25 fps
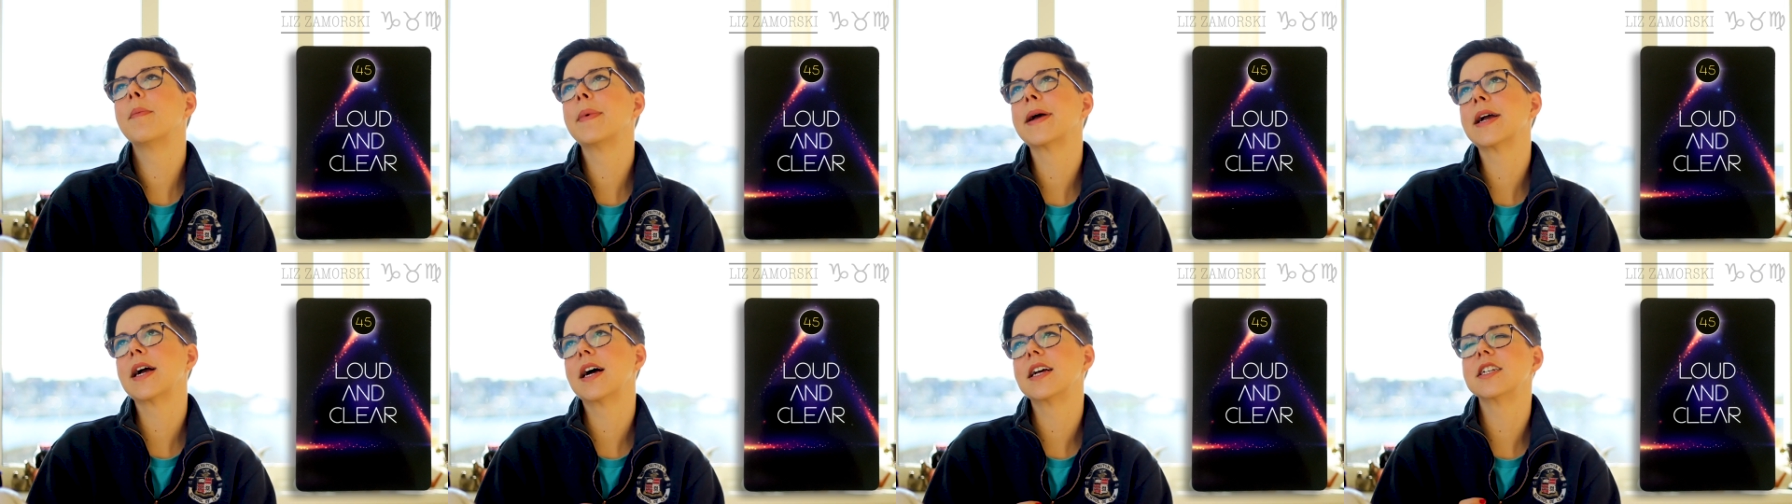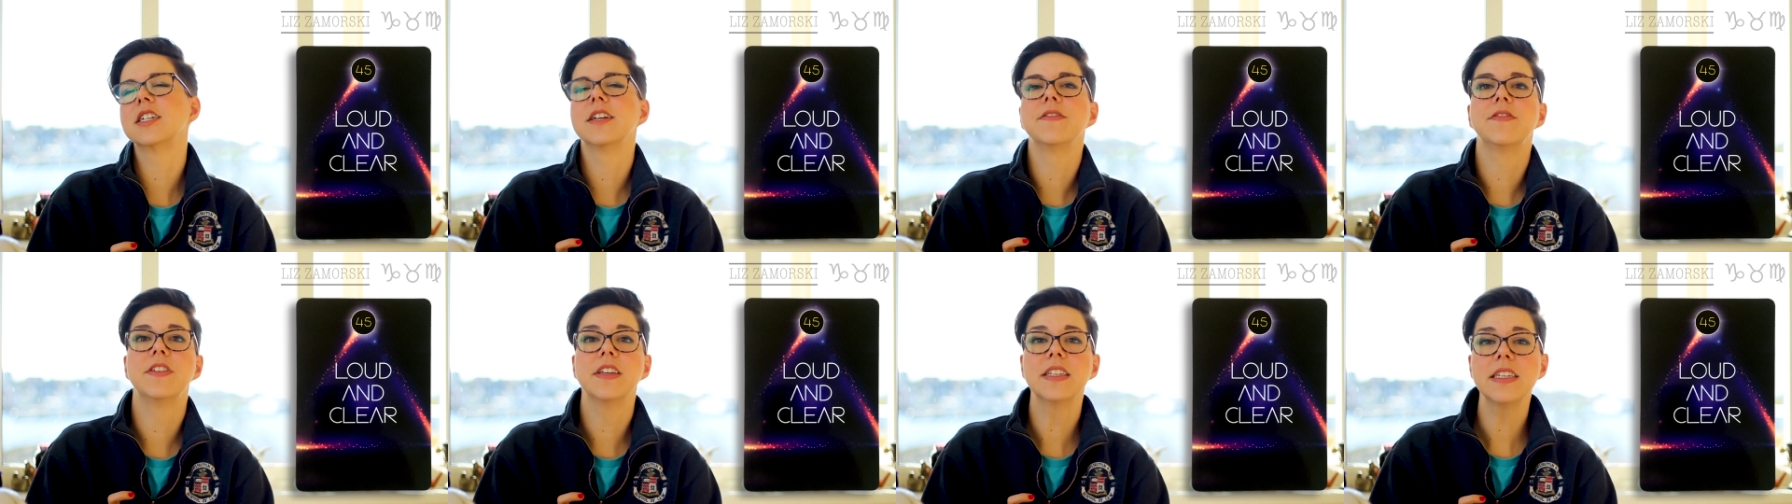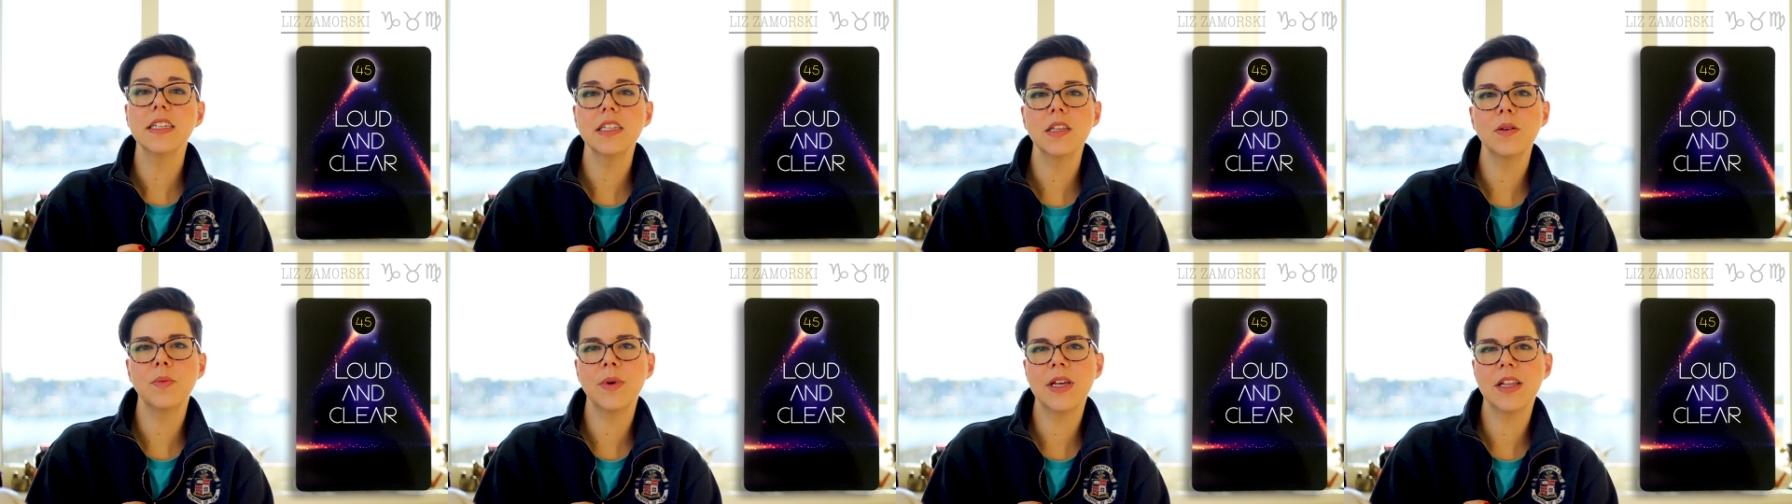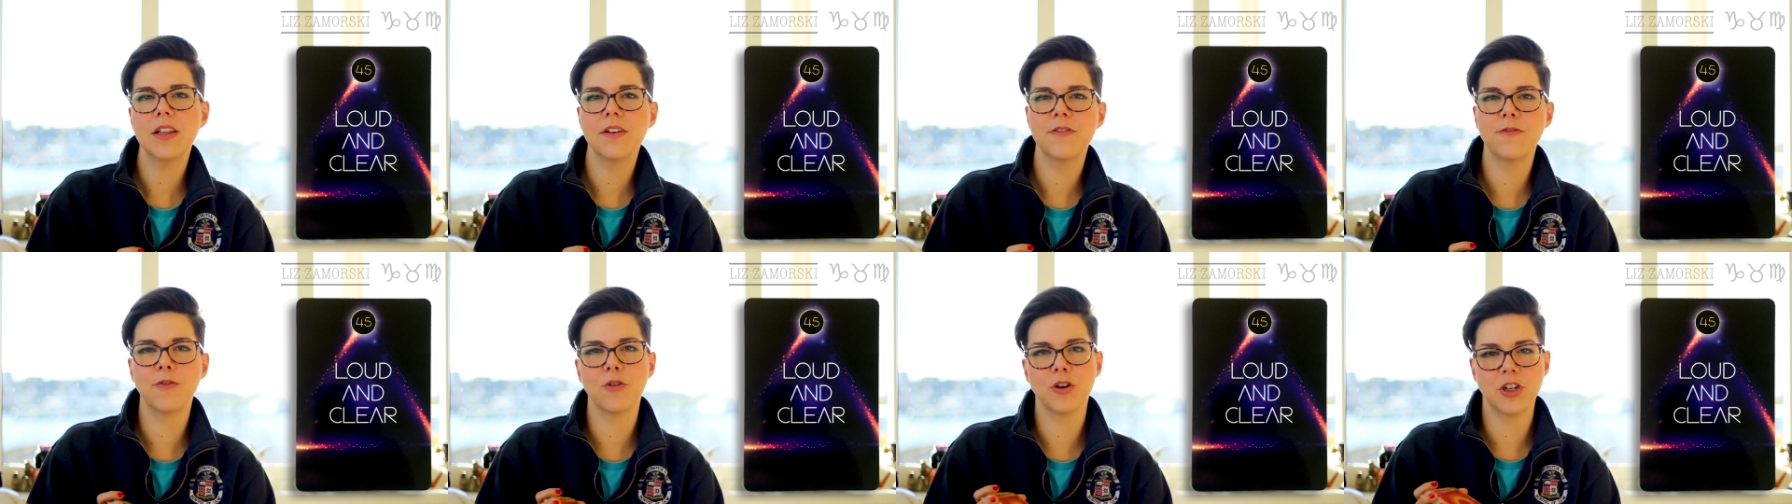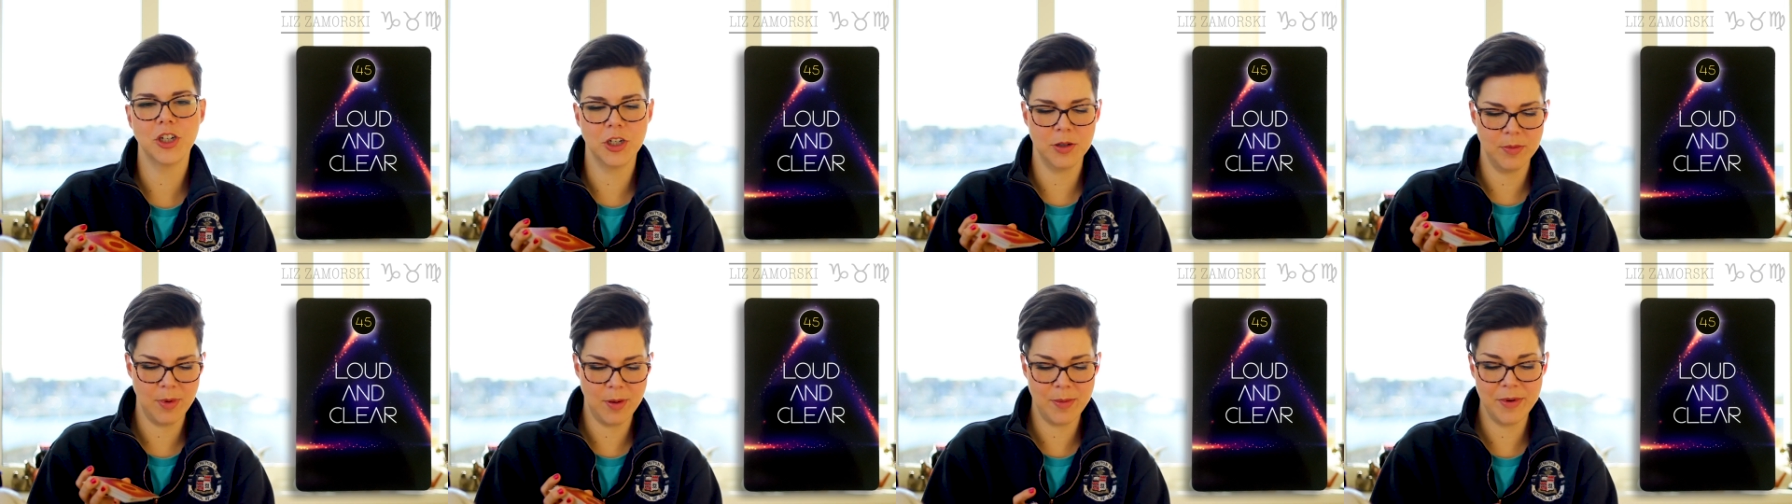oh my gosh, if this is the Wheel of
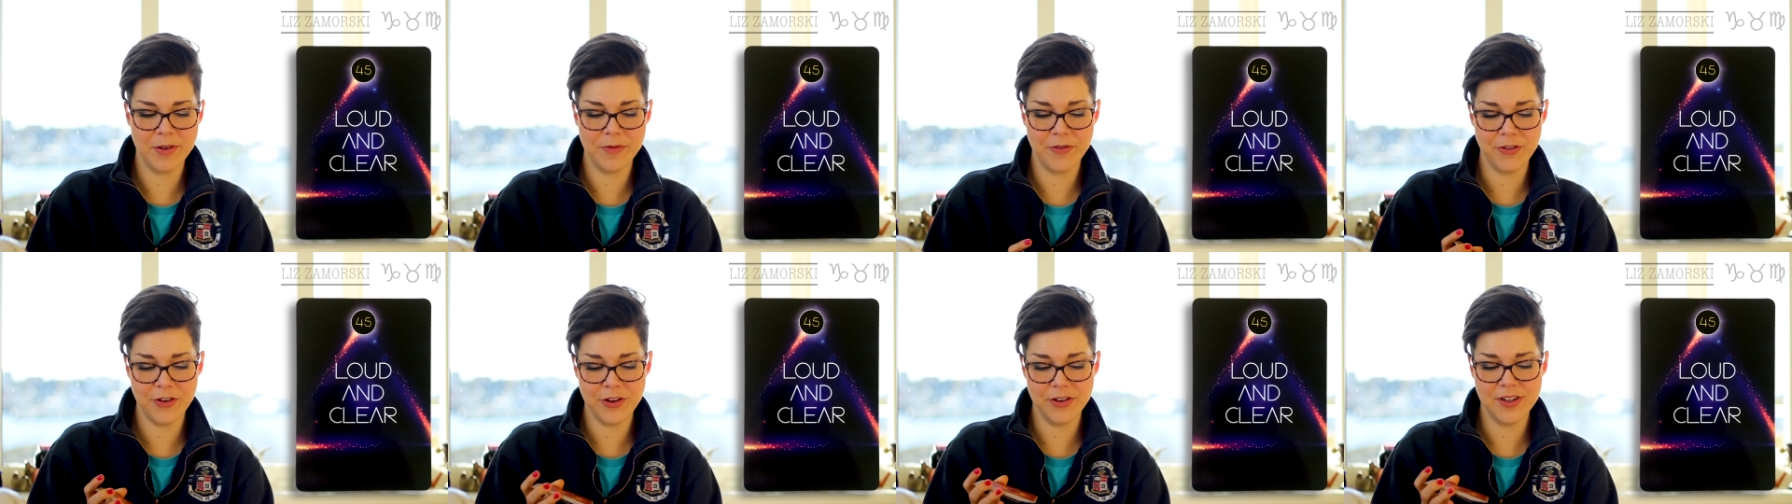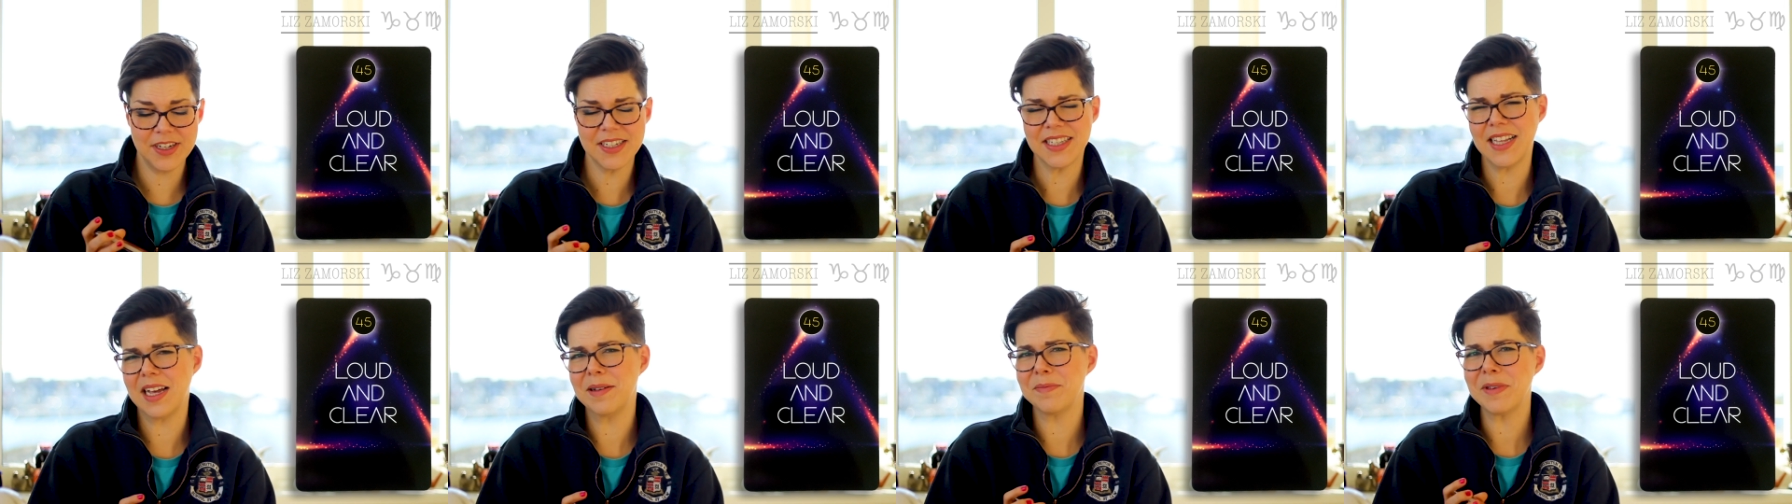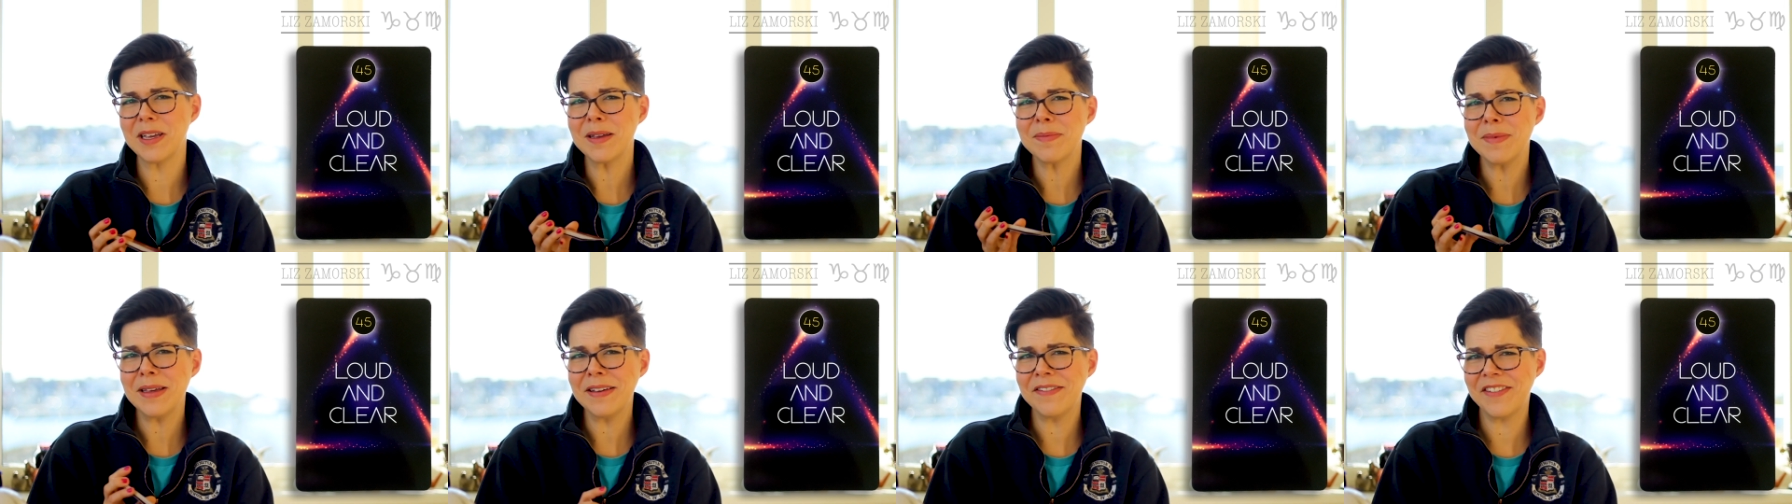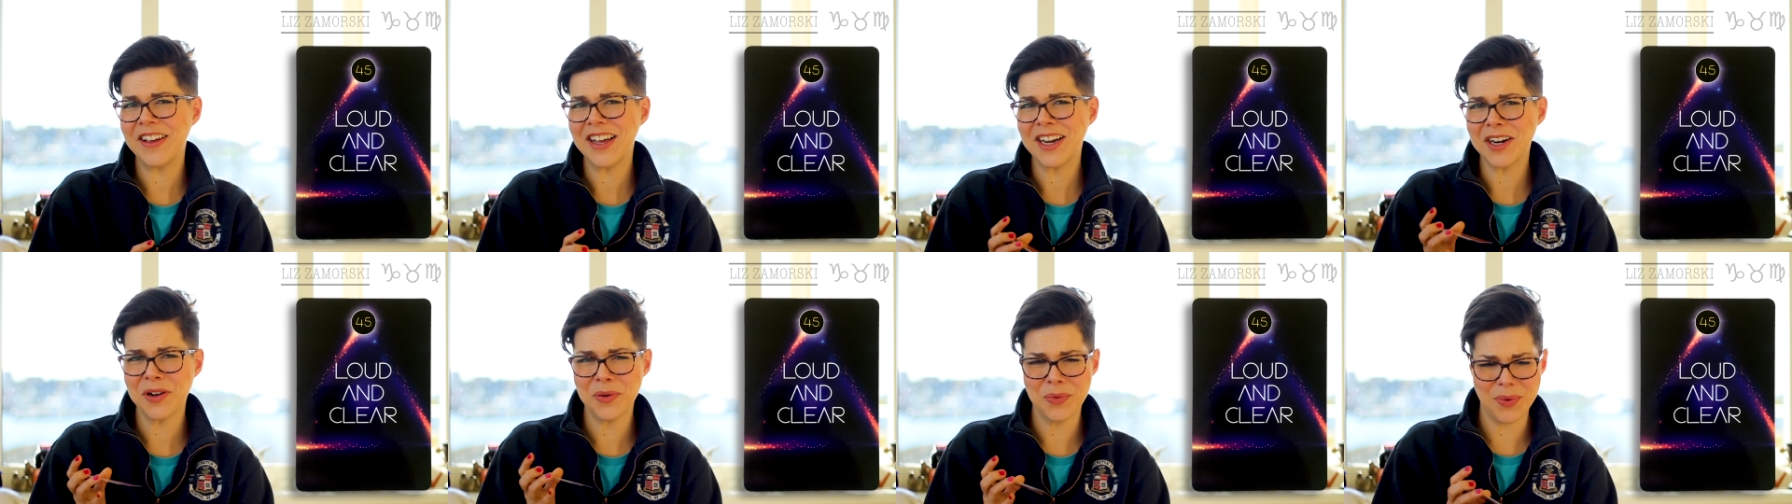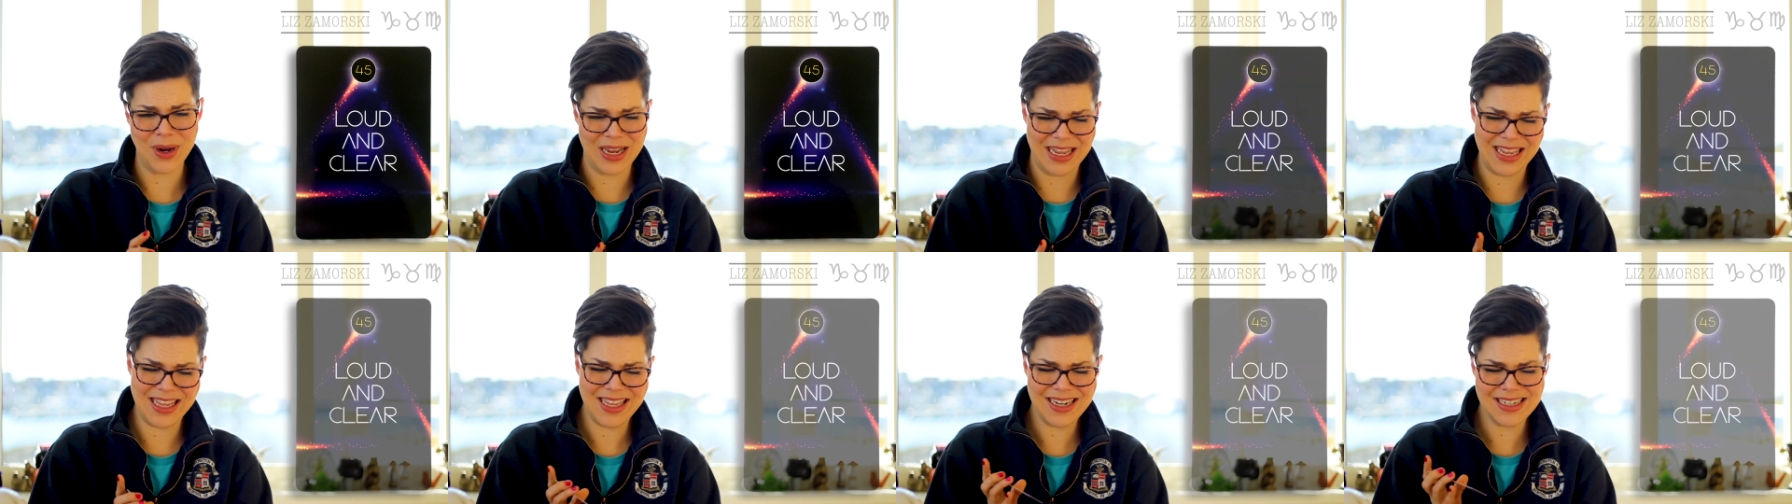Fortune moment for you, does that make me Vanna
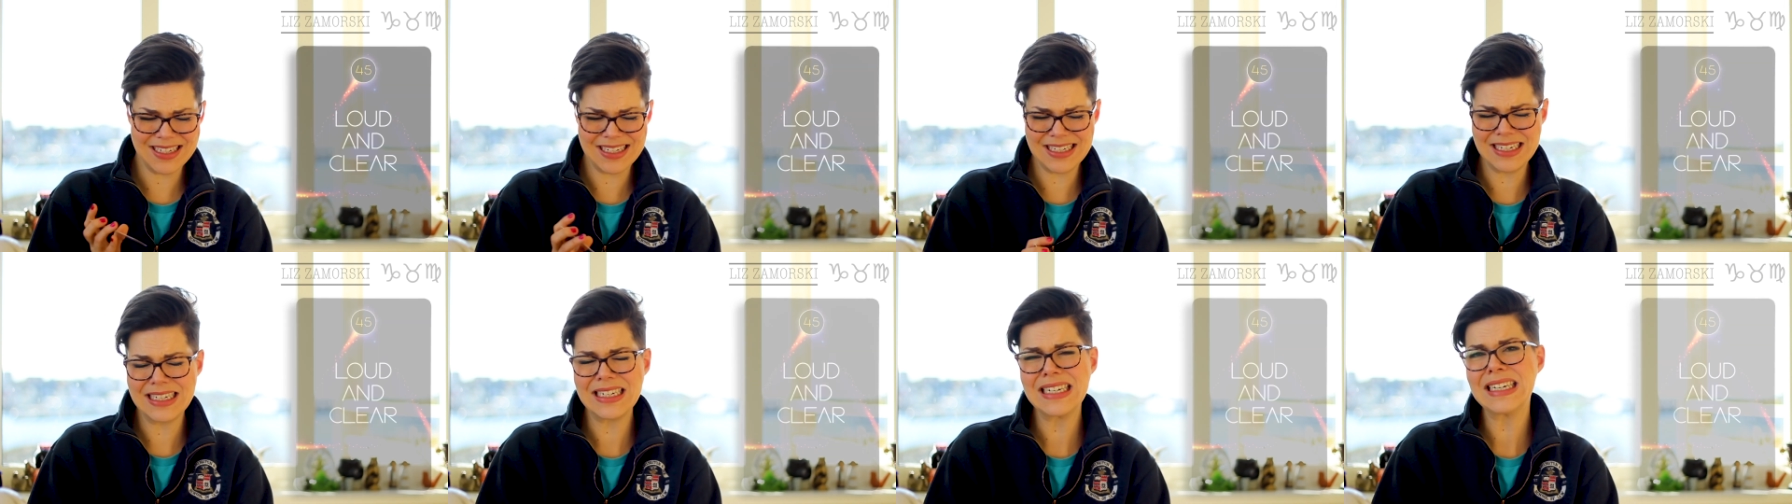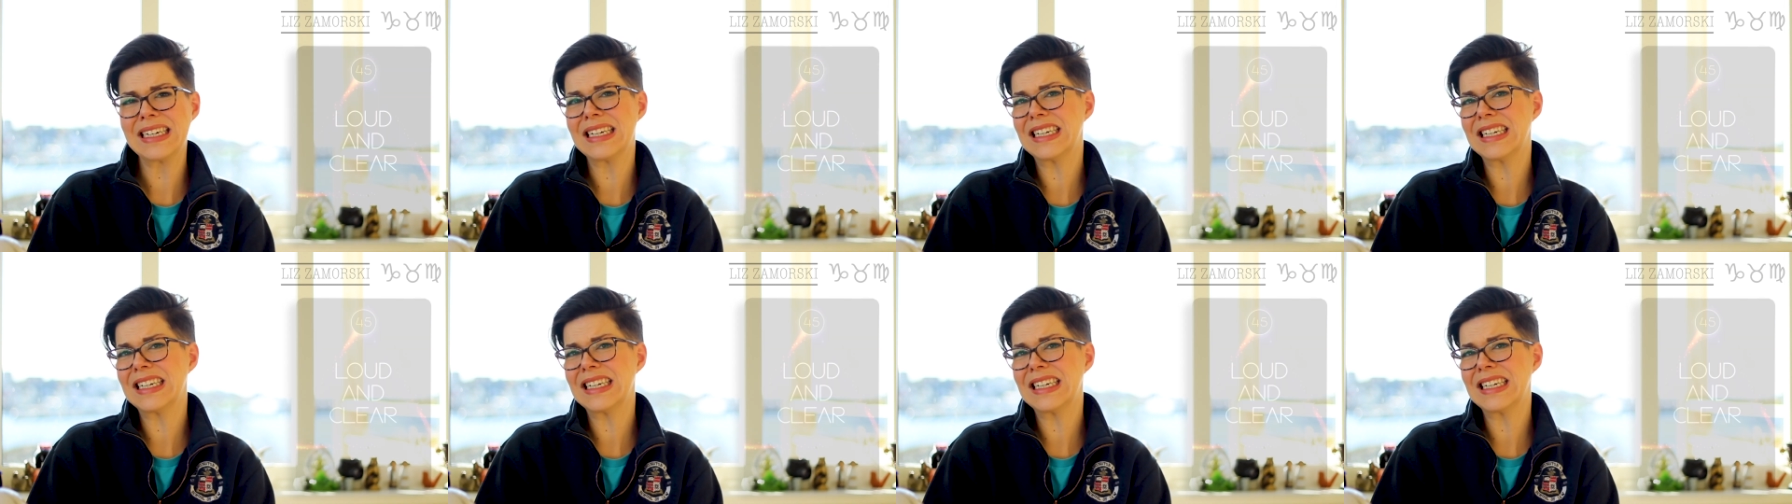White?